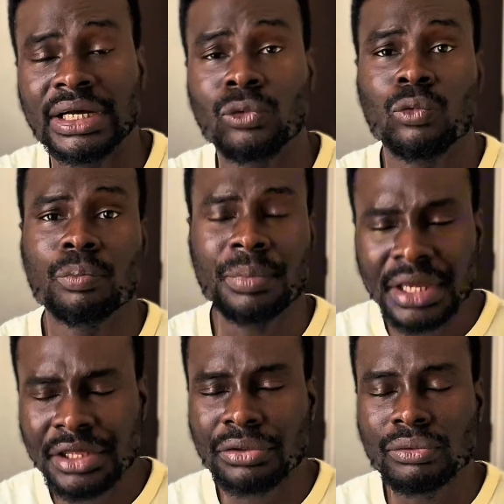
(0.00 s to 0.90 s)
that will
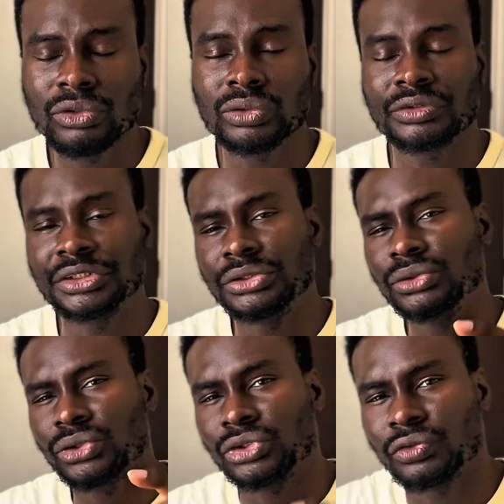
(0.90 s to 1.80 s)
make you
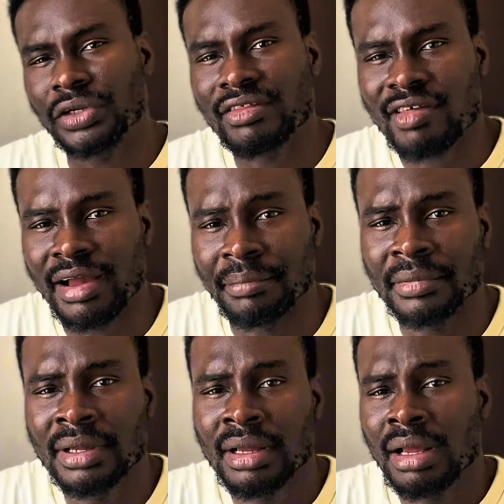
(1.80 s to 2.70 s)
reduce your screen time.